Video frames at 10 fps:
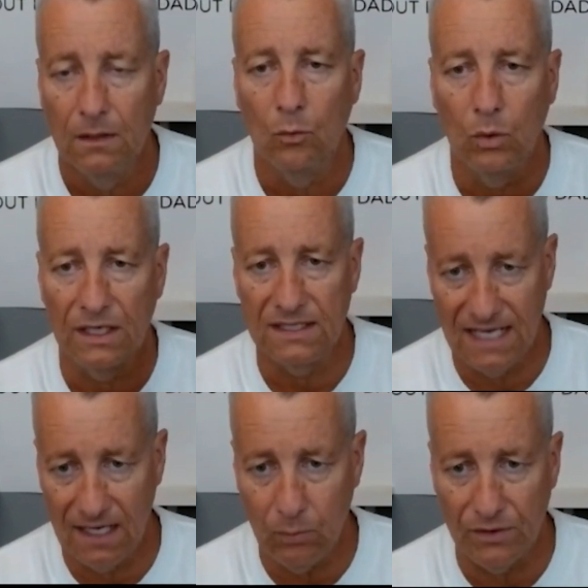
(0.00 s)
We're going to
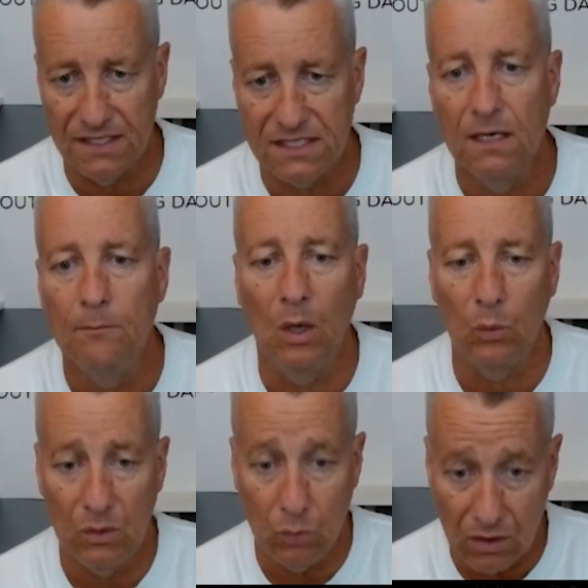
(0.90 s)
table this, but
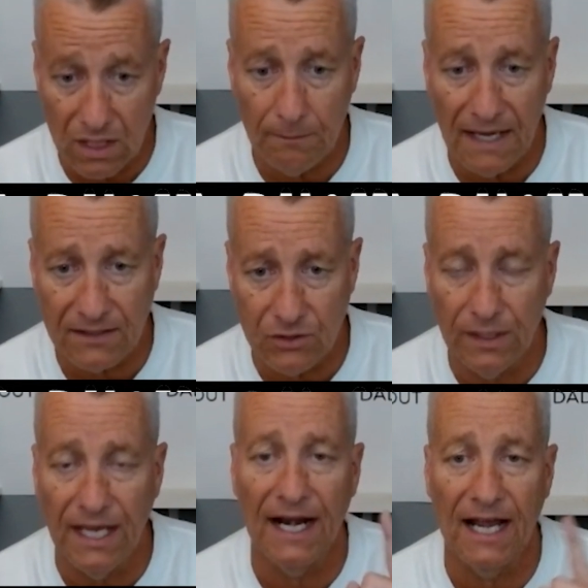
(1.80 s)
we will come back to
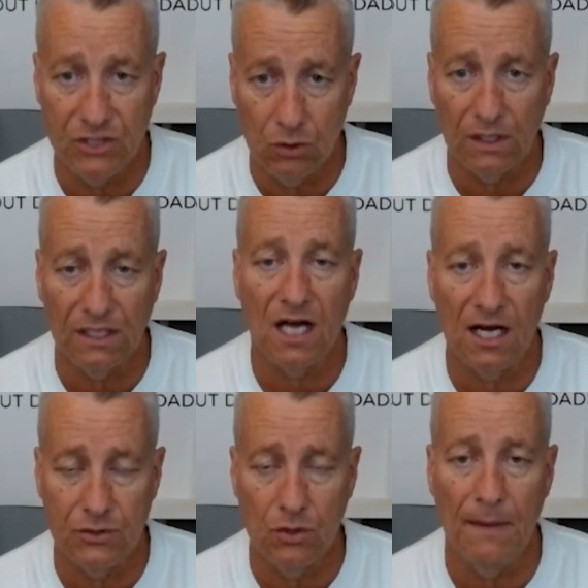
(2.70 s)
it. And I do want to
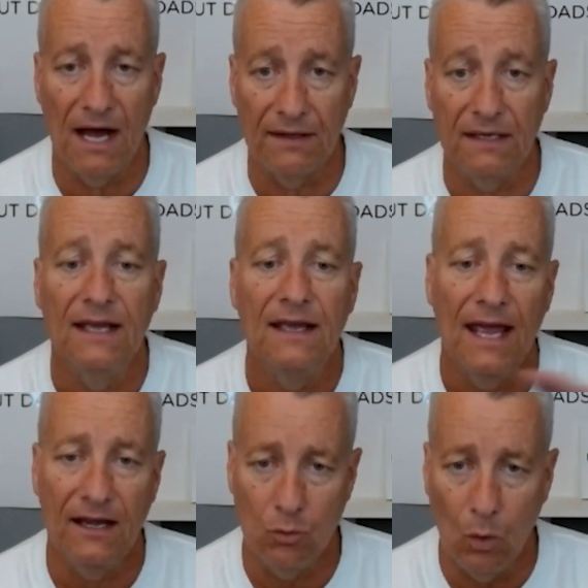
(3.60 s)
talk to you about it.
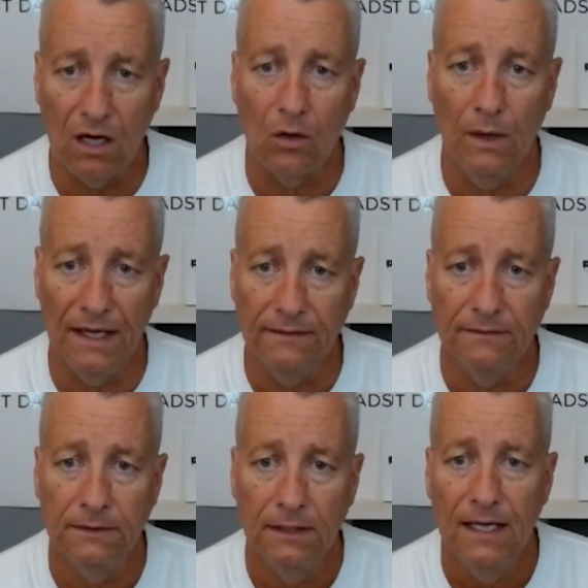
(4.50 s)
And you walk away.
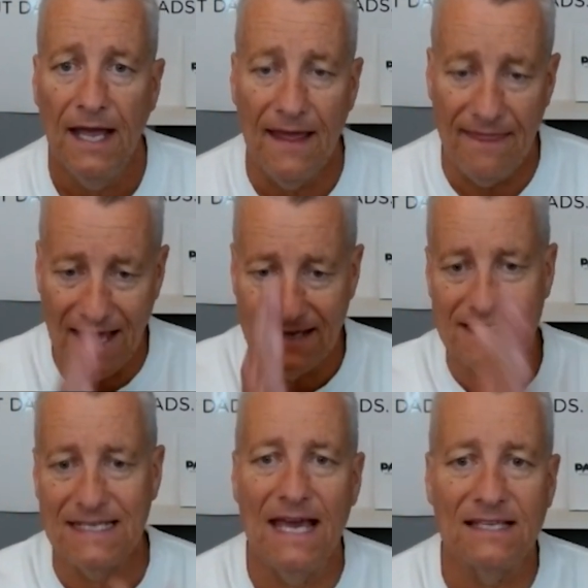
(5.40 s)
And that
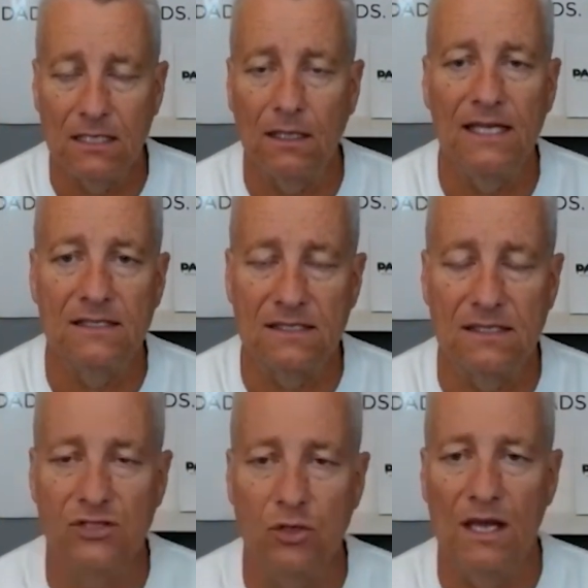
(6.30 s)
de-escalates the
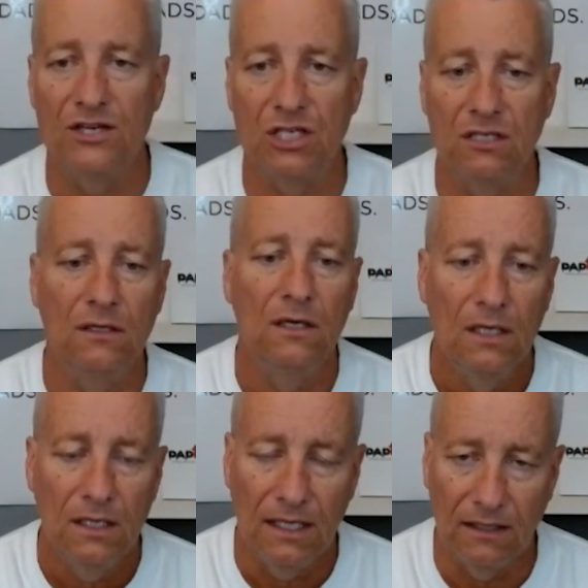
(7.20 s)
situation,
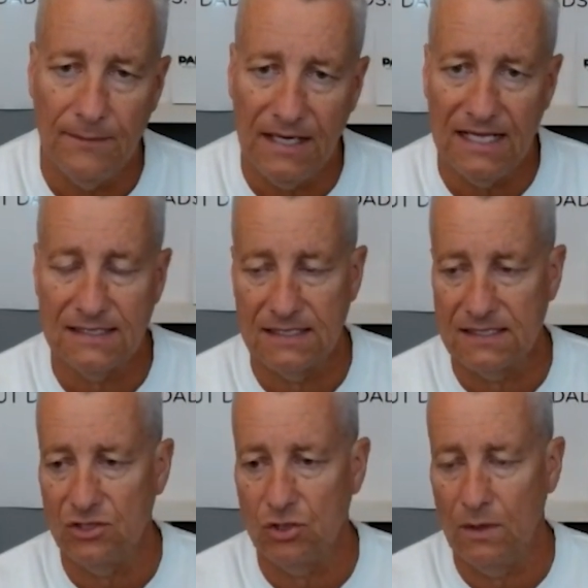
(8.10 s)
eliminates the
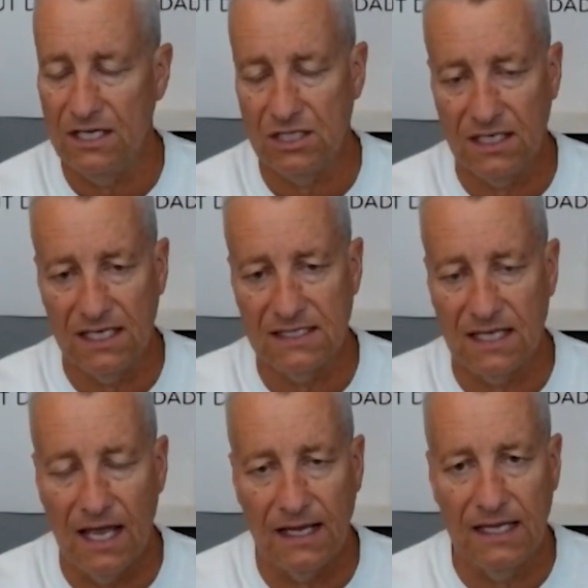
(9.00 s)
situation, gets
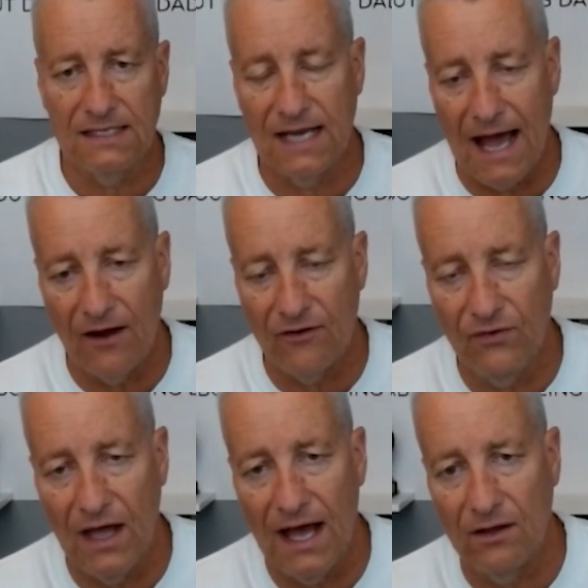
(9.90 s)
it out
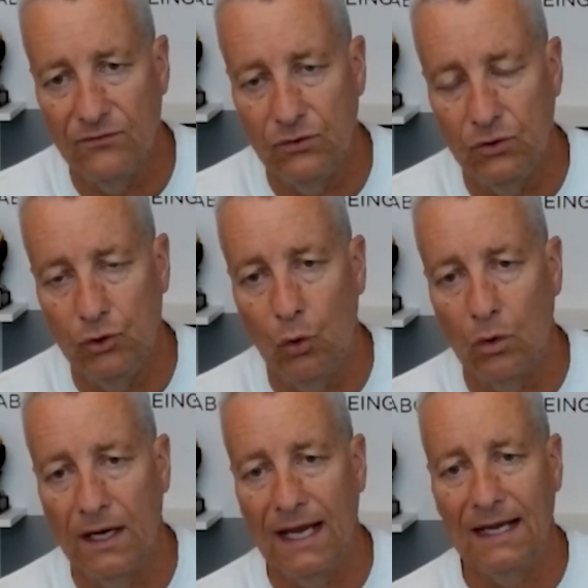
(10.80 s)
of
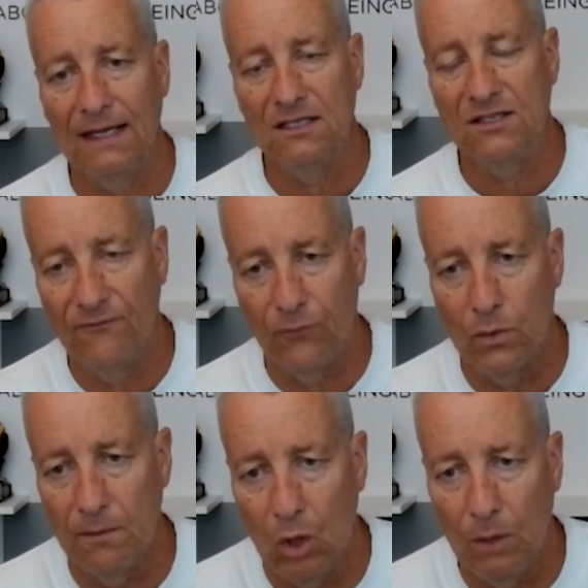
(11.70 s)
your hands for
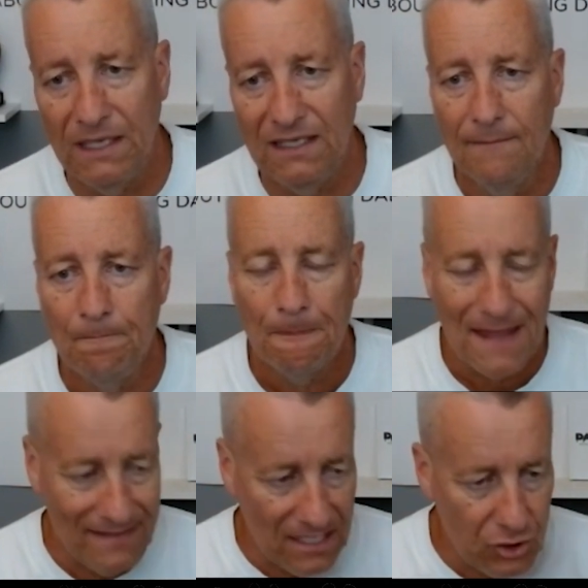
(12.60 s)
the moment.
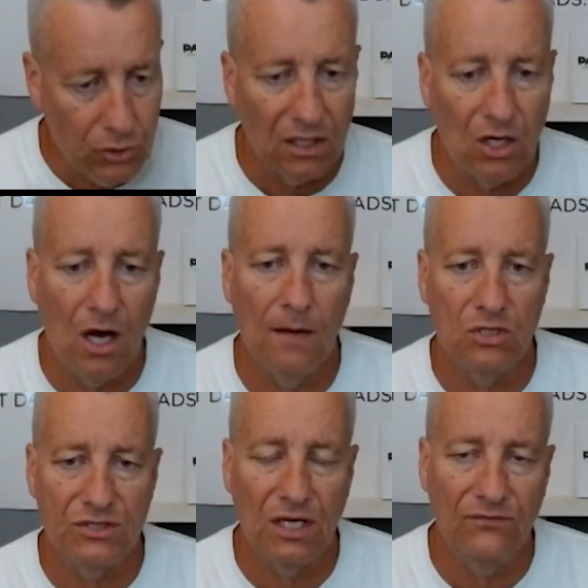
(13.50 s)
And then you can calm
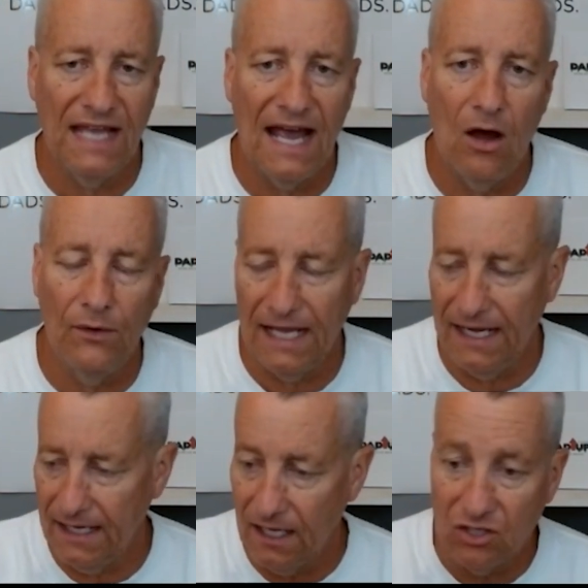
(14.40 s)
yourself down.
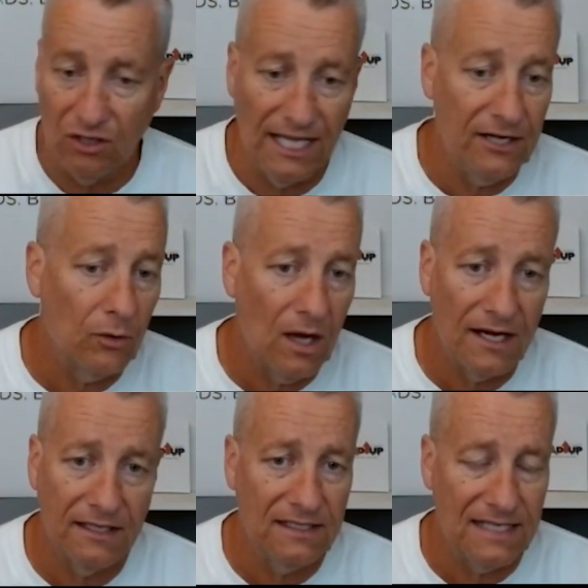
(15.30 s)
And later on
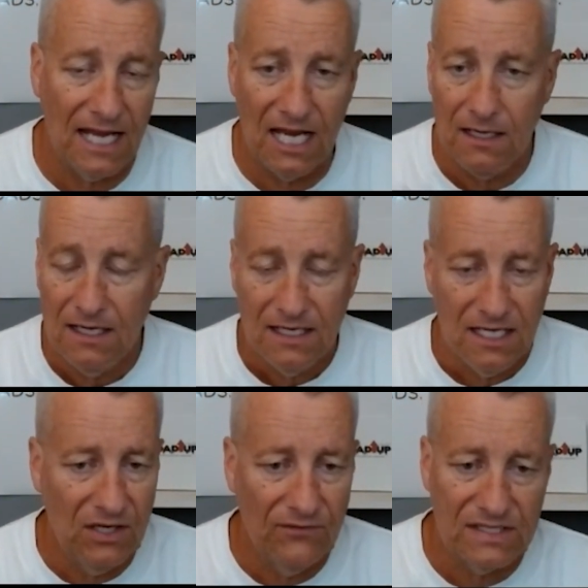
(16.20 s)
in the day,
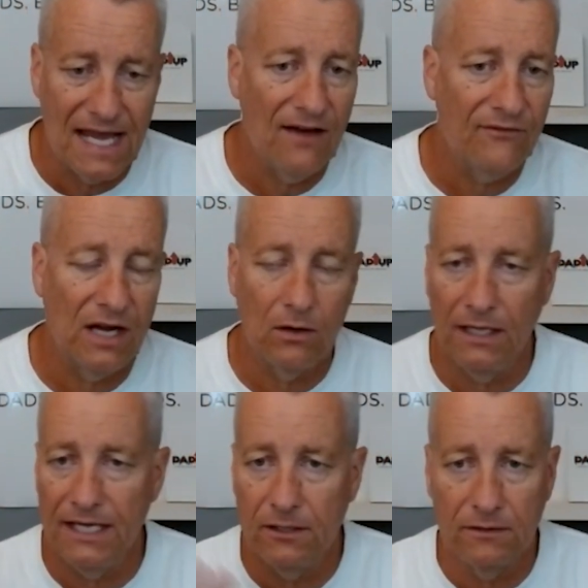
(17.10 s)
even if it's a half an hour
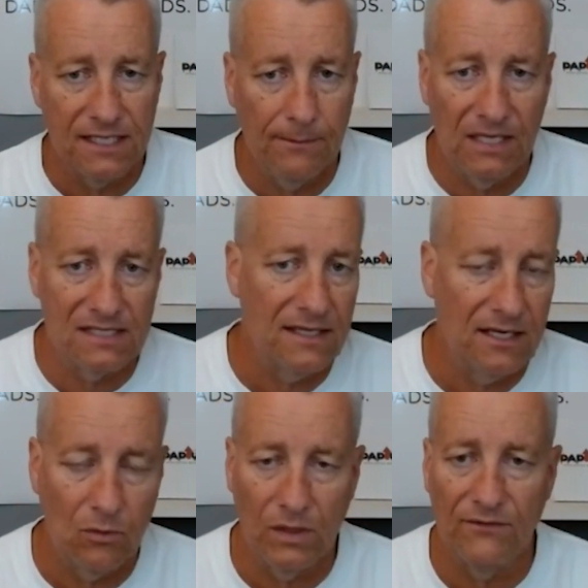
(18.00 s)
later, 10 minutes
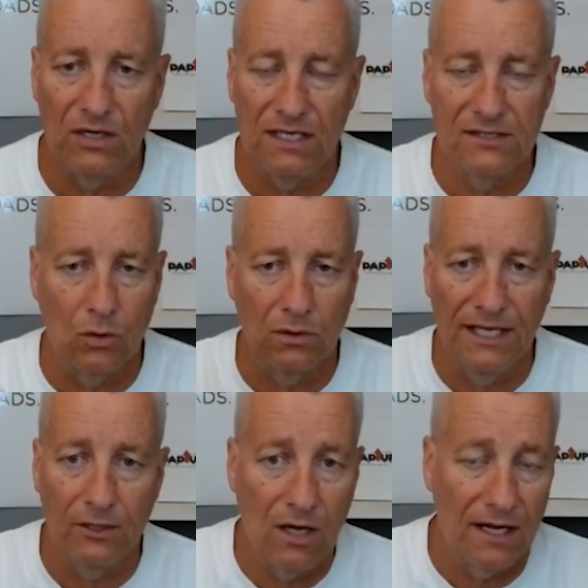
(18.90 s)
later, whatever it is, or
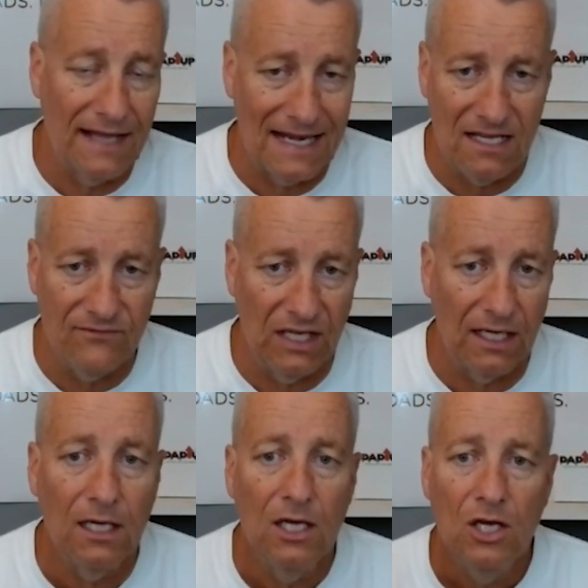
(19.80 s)
later on that
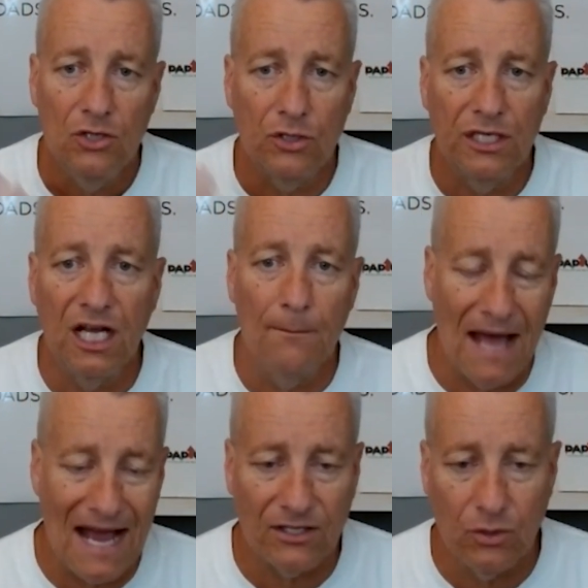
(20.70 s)
evening, you can come
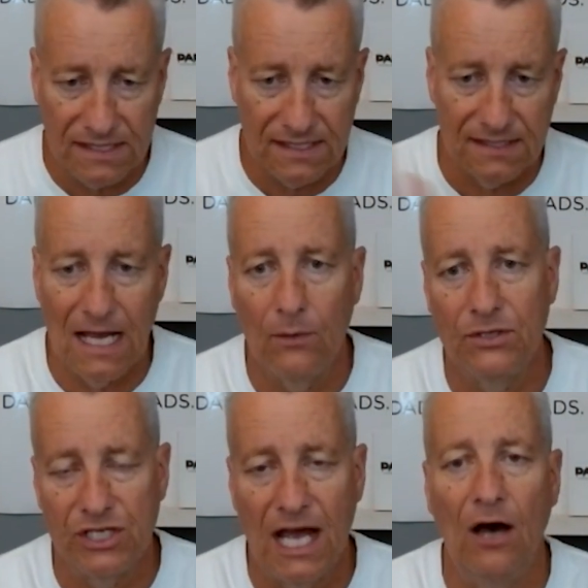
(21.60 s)
back to it, sit down with
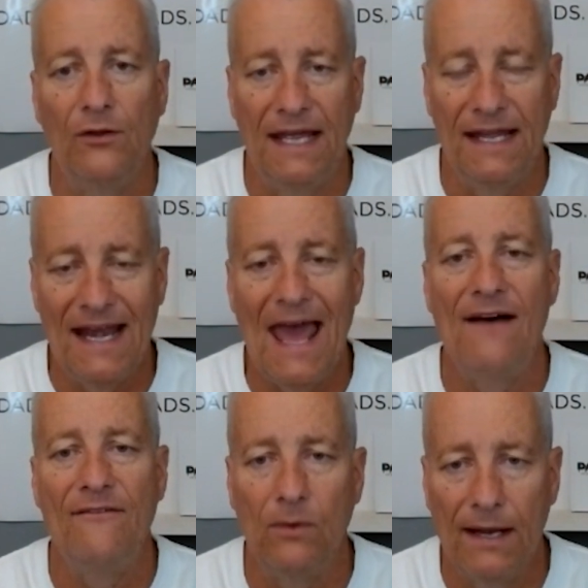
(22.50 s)
your child, and then
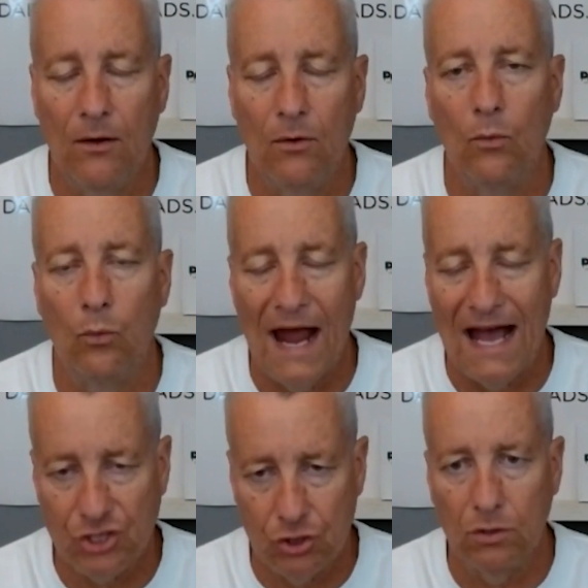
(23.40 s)
have a
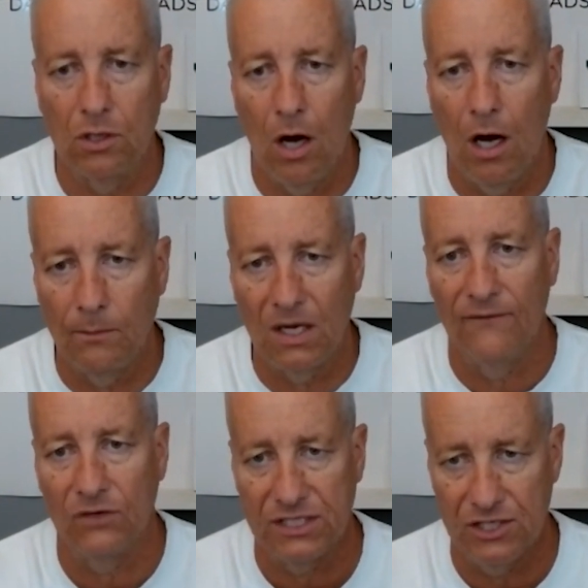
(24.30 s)
rational, calm
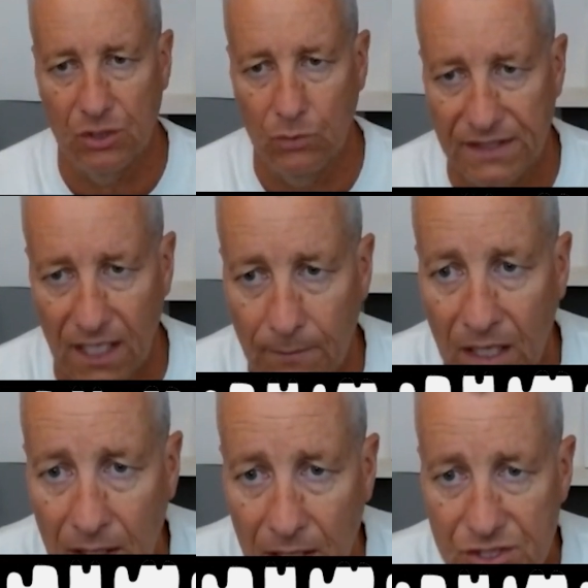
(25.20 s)
conversation with them.
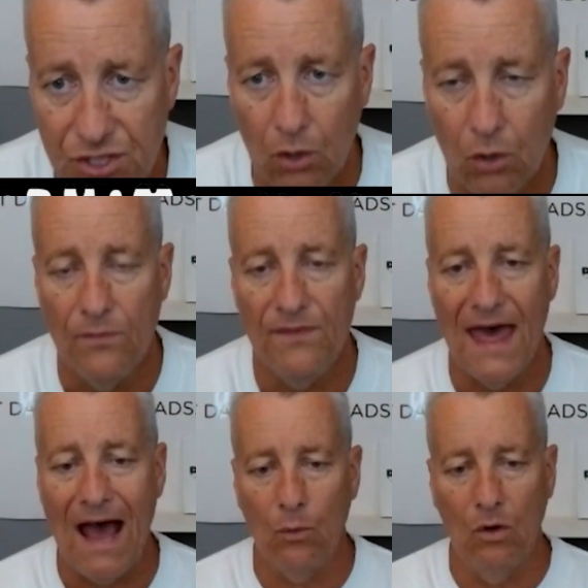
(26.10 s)
So
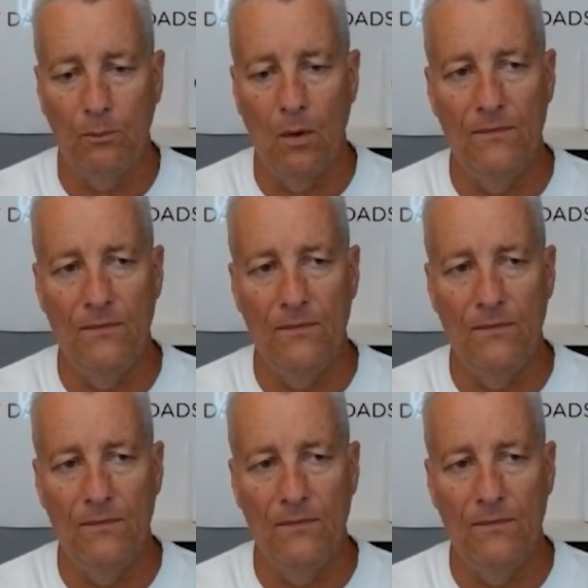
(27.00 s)
that will